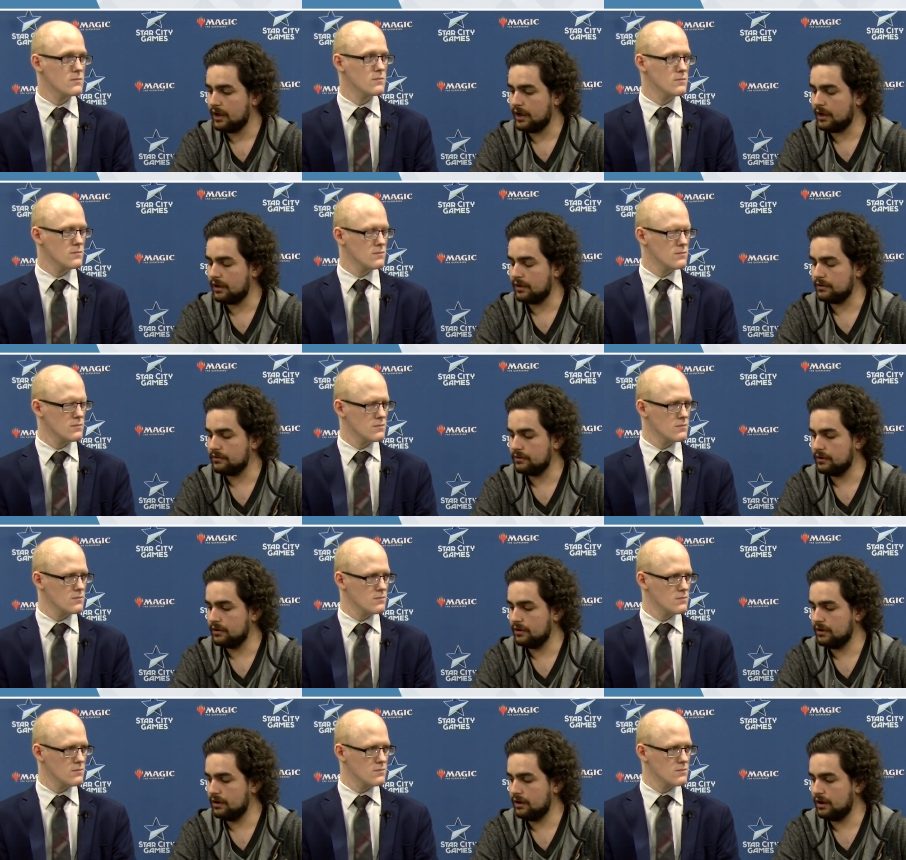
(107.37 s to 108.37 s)
Speaker 1: And
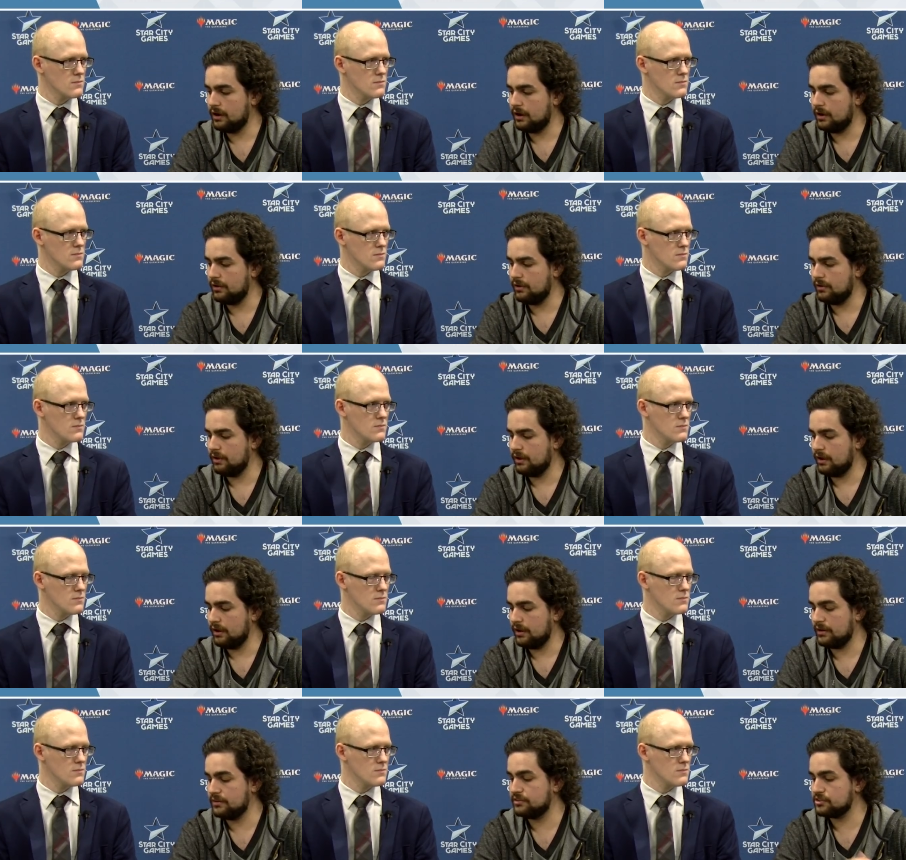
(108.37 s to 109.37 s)
uh,
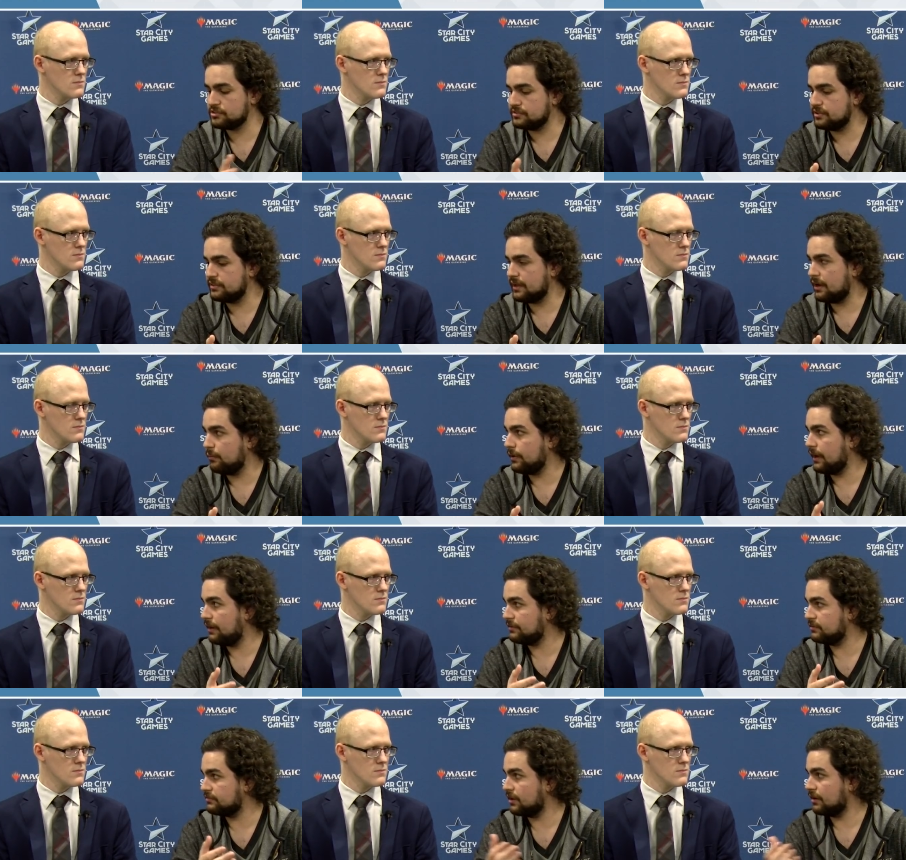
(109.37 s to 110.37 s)
in addition to that, we
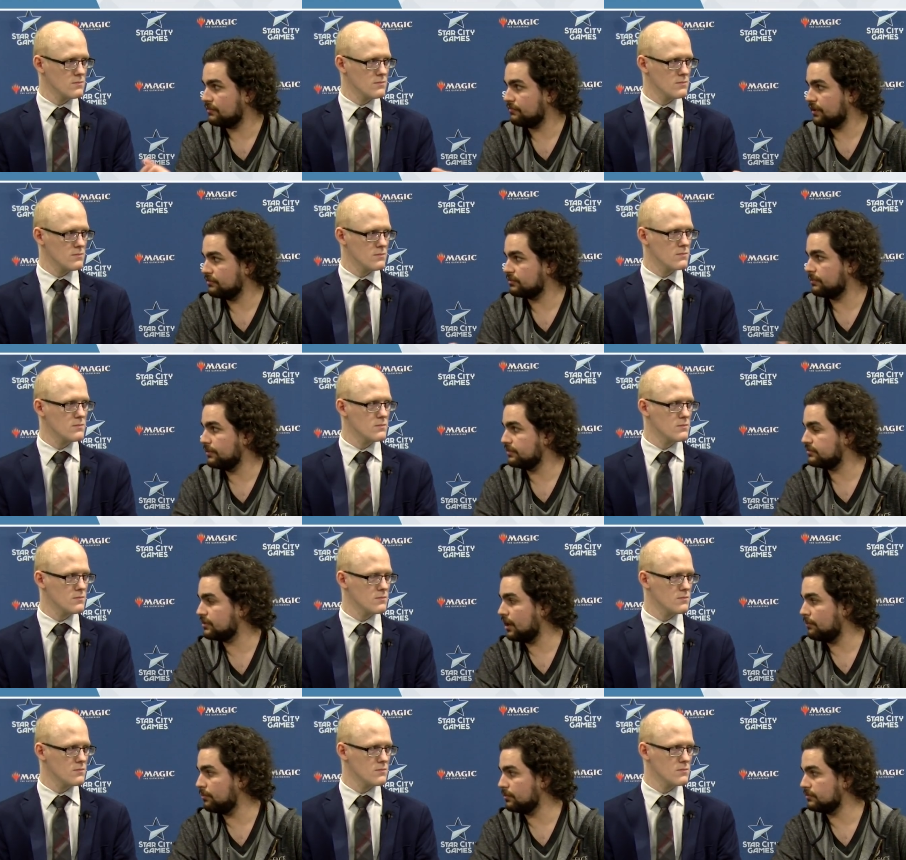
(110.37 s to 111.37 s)
had to sacrifice some of the
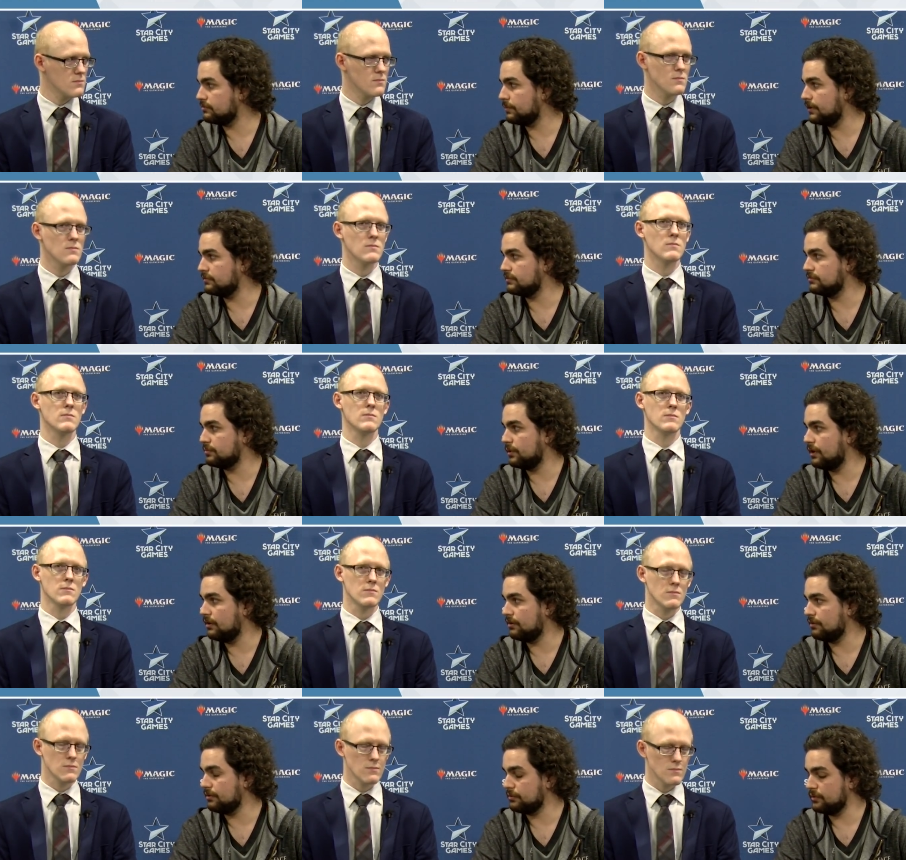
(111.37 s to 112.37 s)
sideboard space as
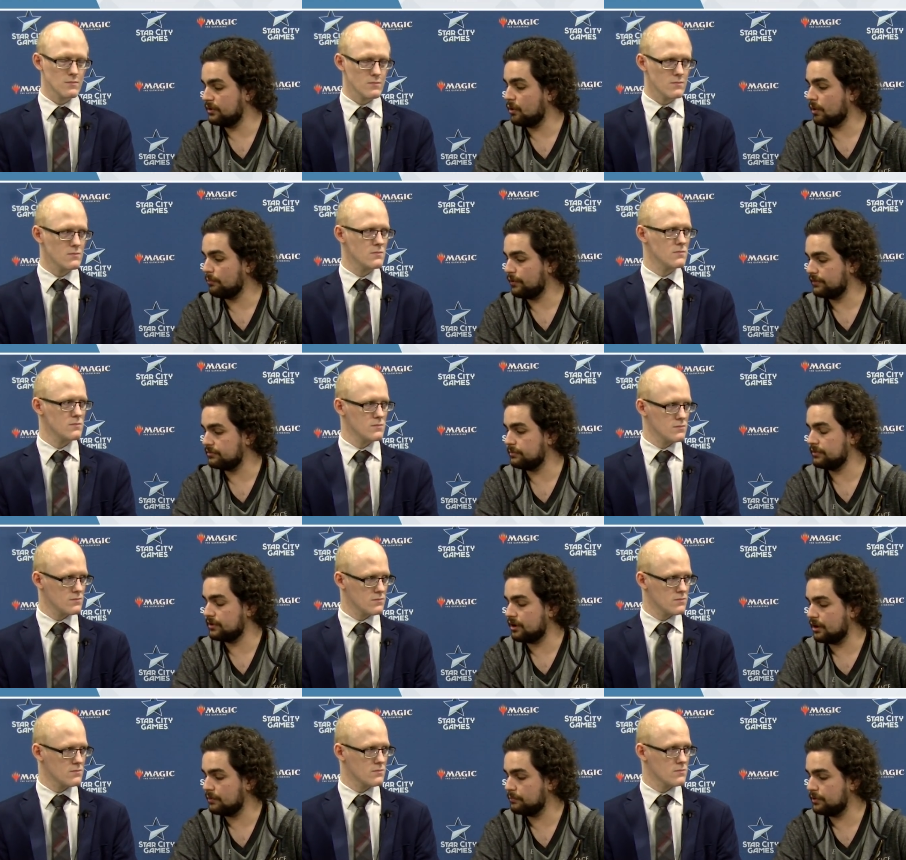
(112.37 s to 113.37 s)
well in order to incorporate some of the
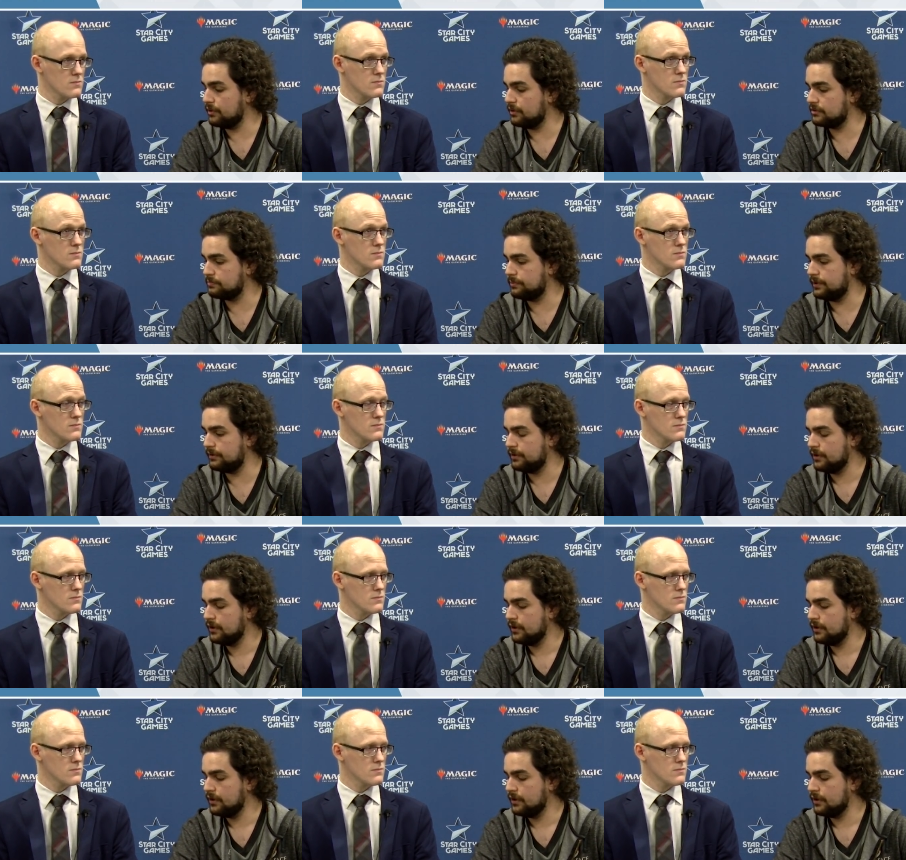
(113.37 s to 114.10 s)
Karn bullets. But